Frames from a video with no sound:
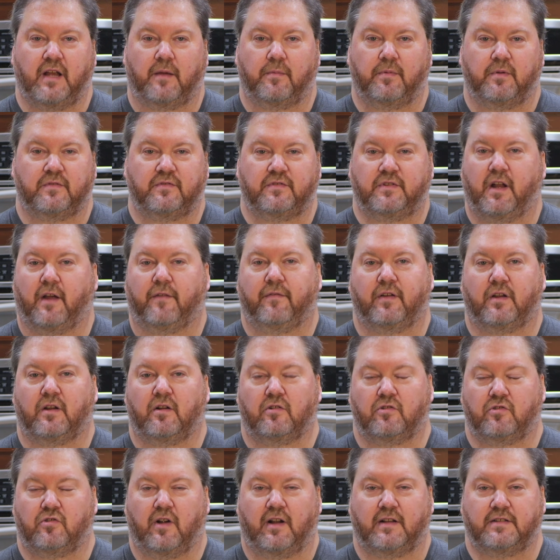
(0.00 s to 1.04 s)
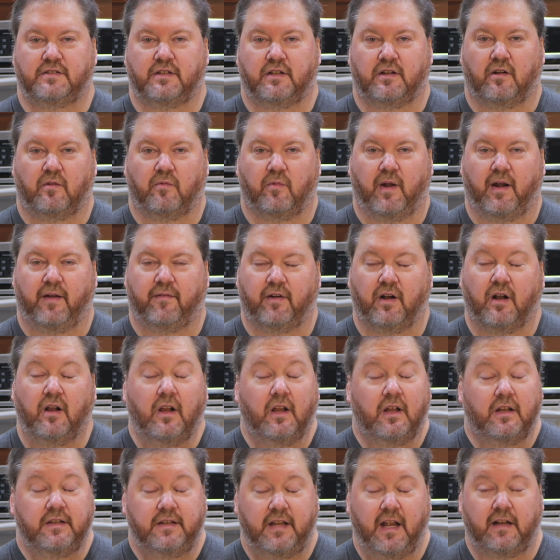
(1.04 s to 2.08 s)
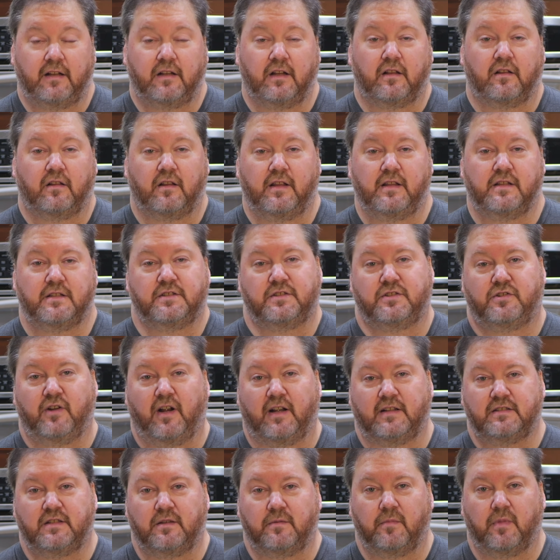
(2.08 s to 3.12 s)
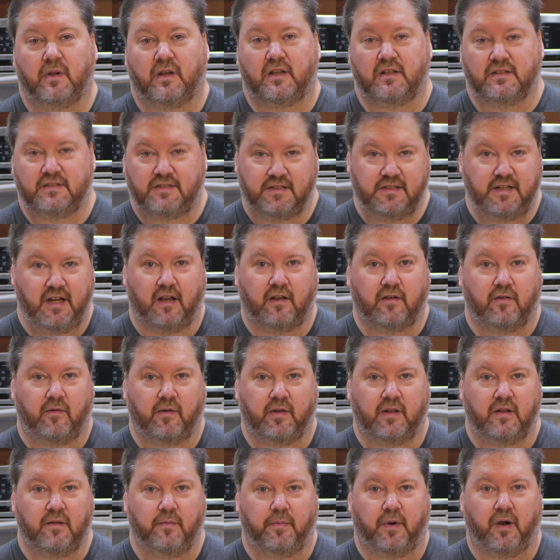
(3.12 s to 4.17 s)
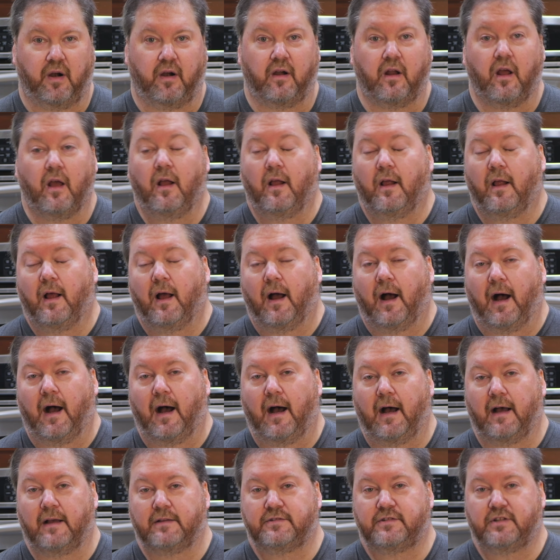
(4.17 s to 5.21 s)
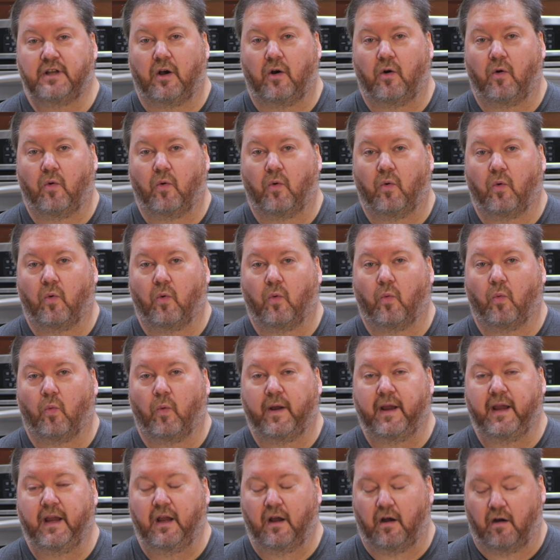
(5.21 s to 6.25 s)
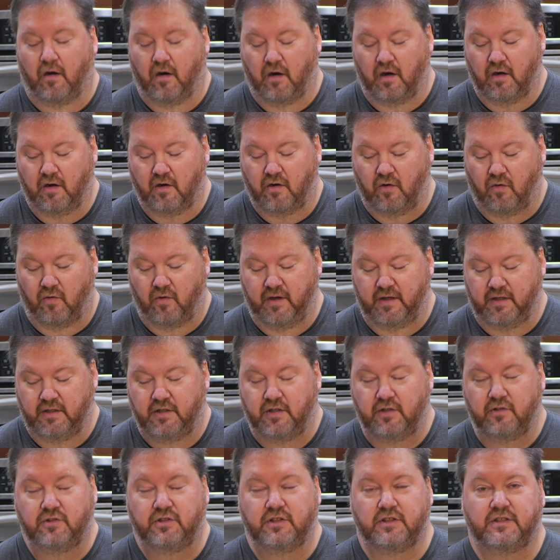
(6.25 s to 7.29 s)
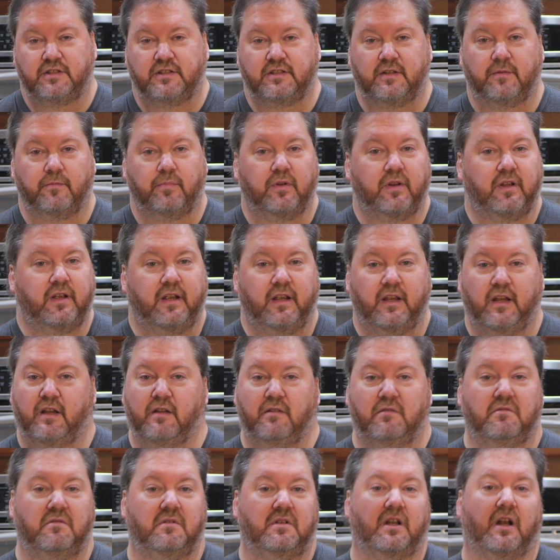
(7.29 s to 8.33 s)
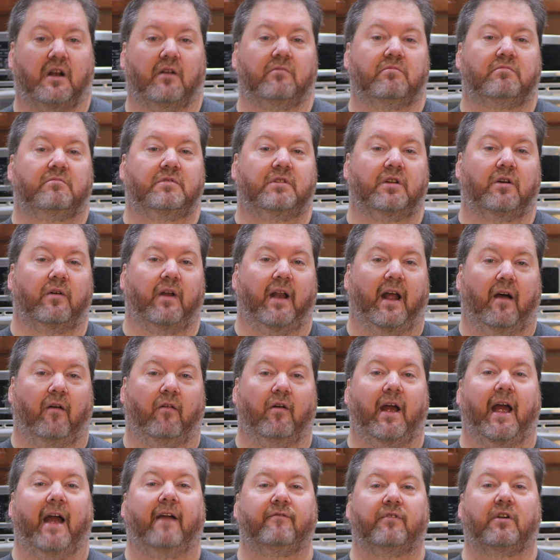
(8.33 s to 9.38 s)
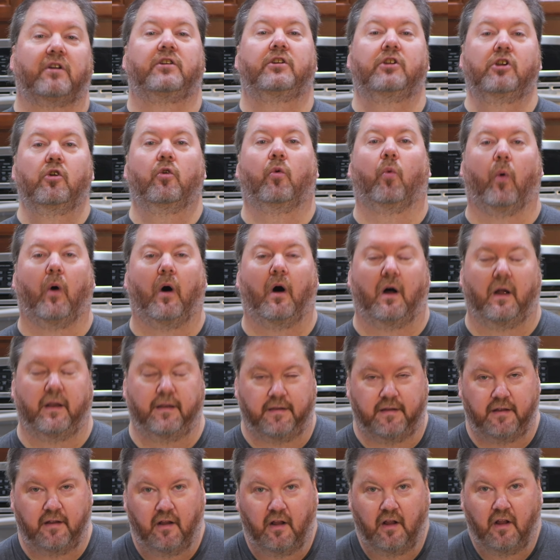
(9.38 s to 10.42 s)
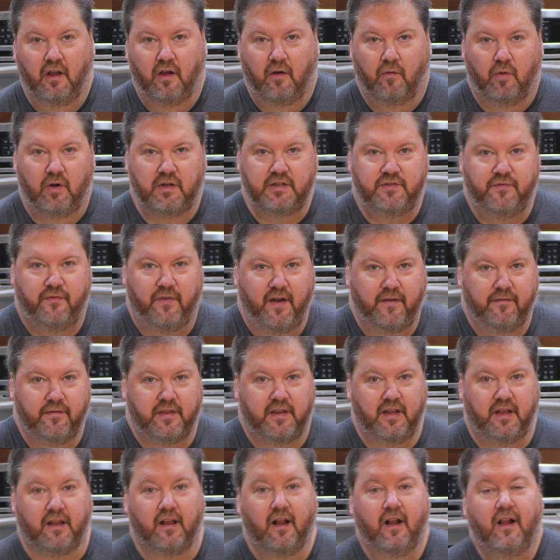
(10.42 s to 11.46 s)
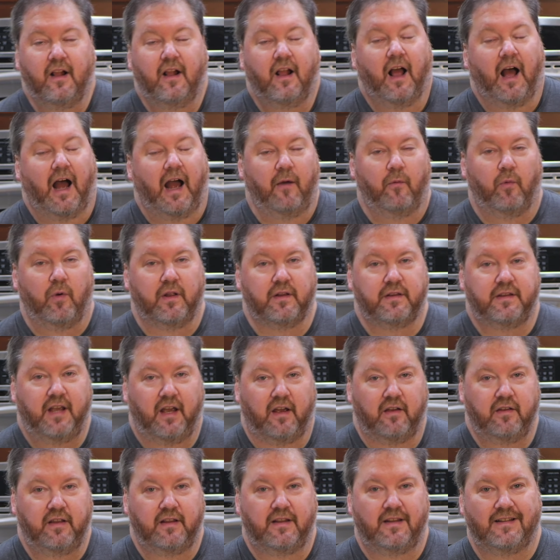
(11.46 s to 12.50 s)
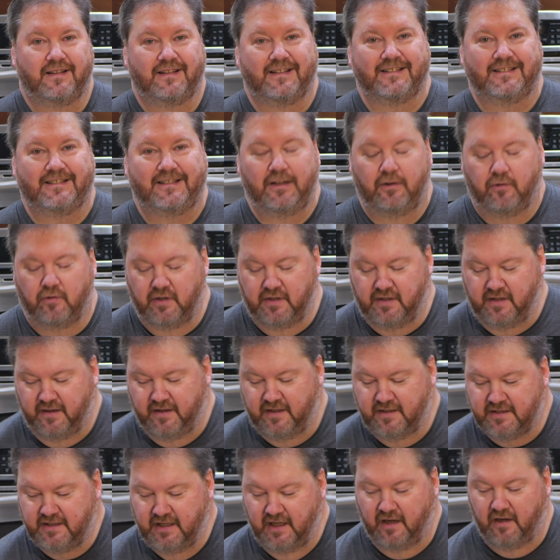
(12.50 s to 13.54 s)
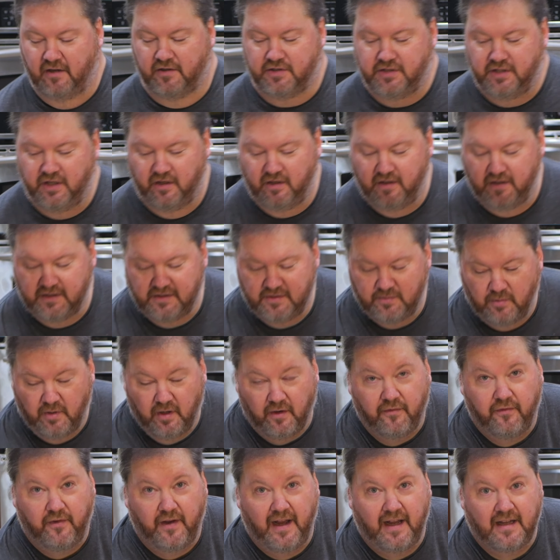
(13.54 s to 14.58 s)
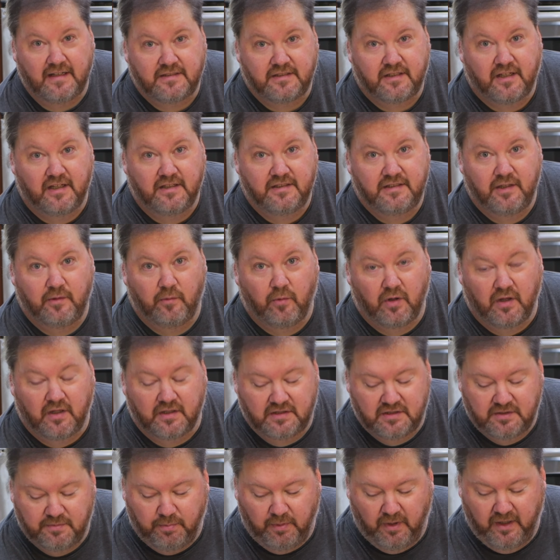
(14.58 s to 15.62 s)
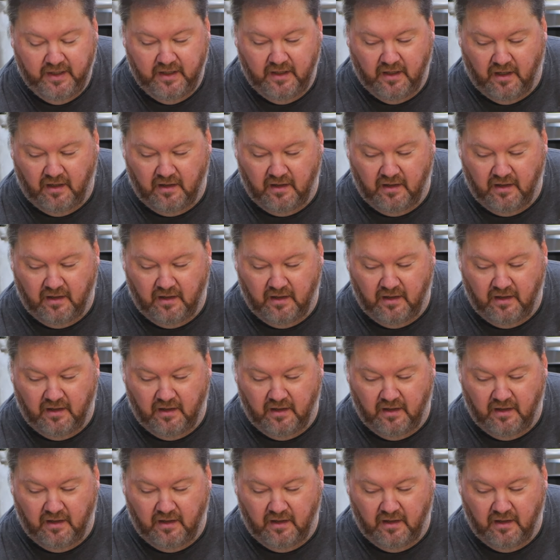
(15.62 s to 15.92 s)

type of stuffing or dressing or whatever. Technically, this is dressing because it's not going in the bird. Uh, so we are going to just simply, you know, do it however you want. What is your favorite thing? I will tell you that the secret to this, and I'll show you this real fast because it will explain